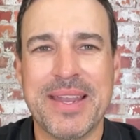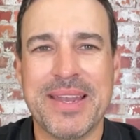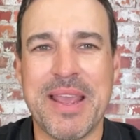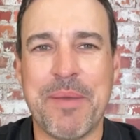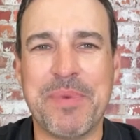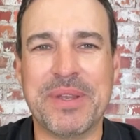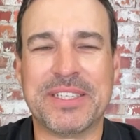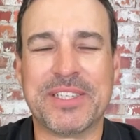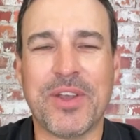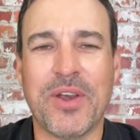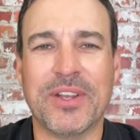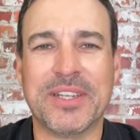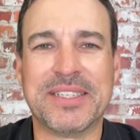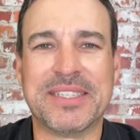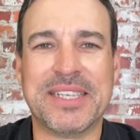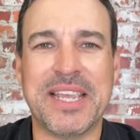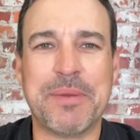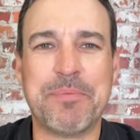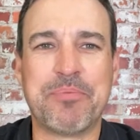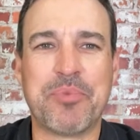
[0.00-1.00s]
Now, Mr.
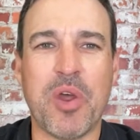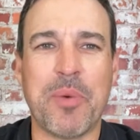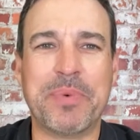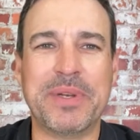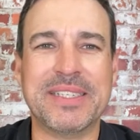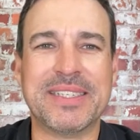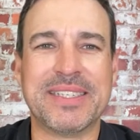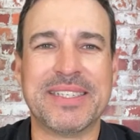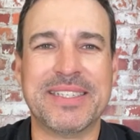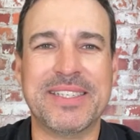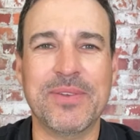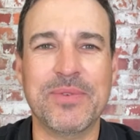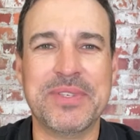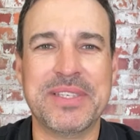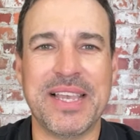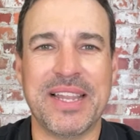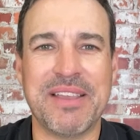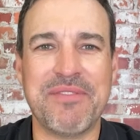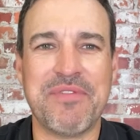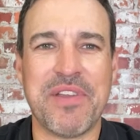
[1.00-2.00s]
Collins said, properties are still
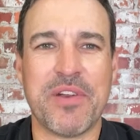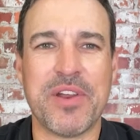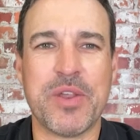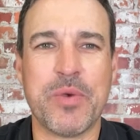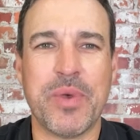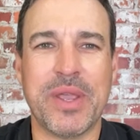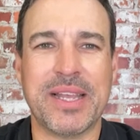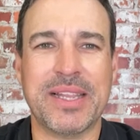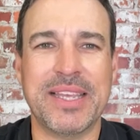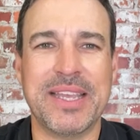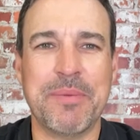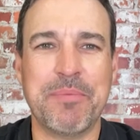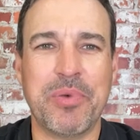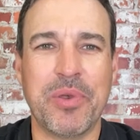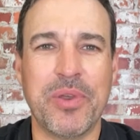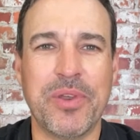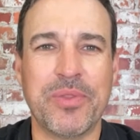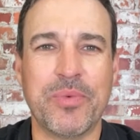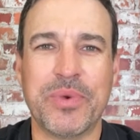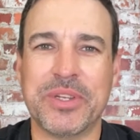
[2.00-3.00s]
selling very quickly in
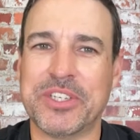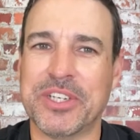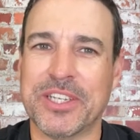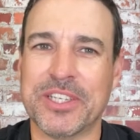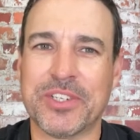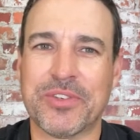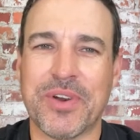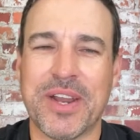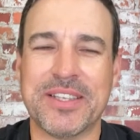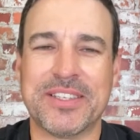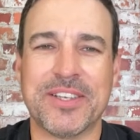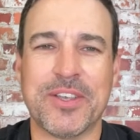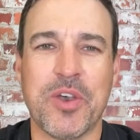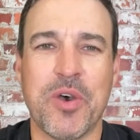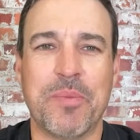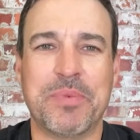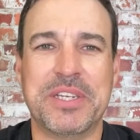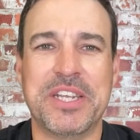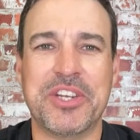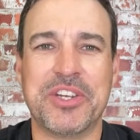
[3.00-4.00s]
Perth, which illustrates a
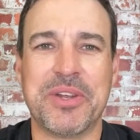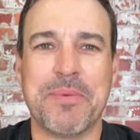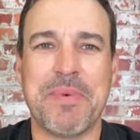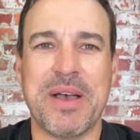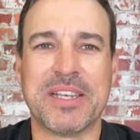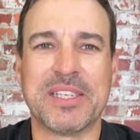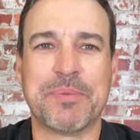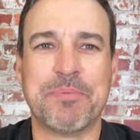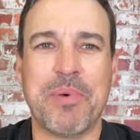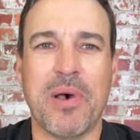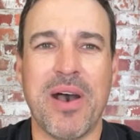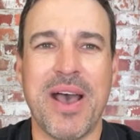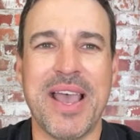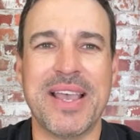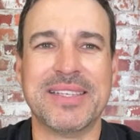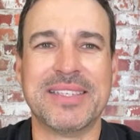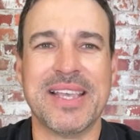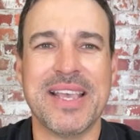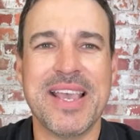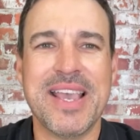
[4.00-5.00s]
competition amongst
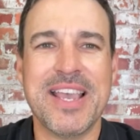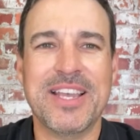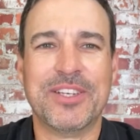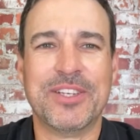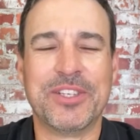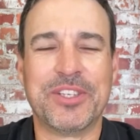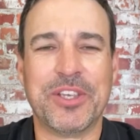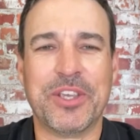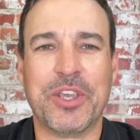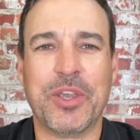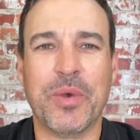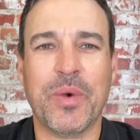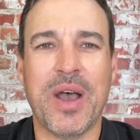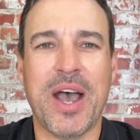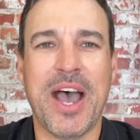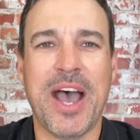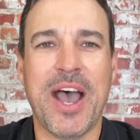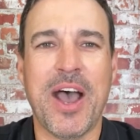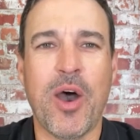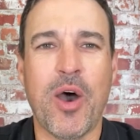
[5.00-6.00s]
buyers to secure
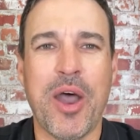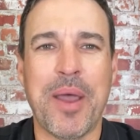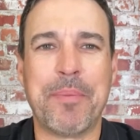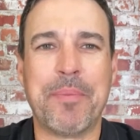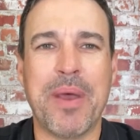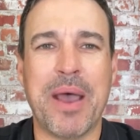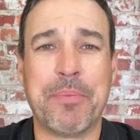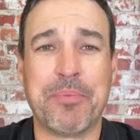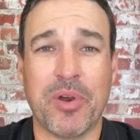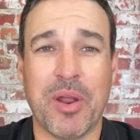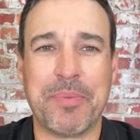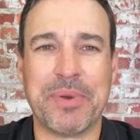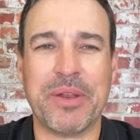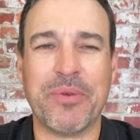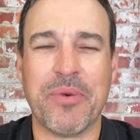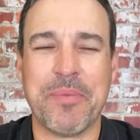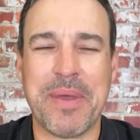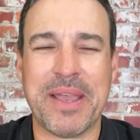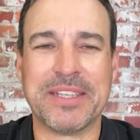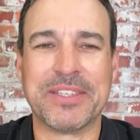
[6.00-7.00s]
a property
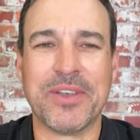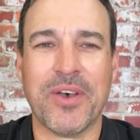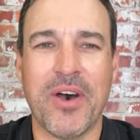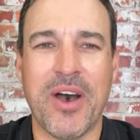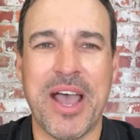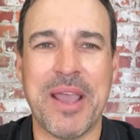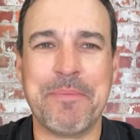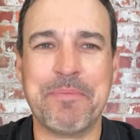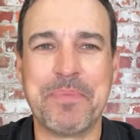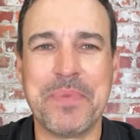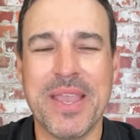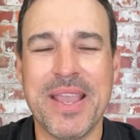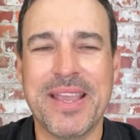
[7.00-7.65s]
remains high.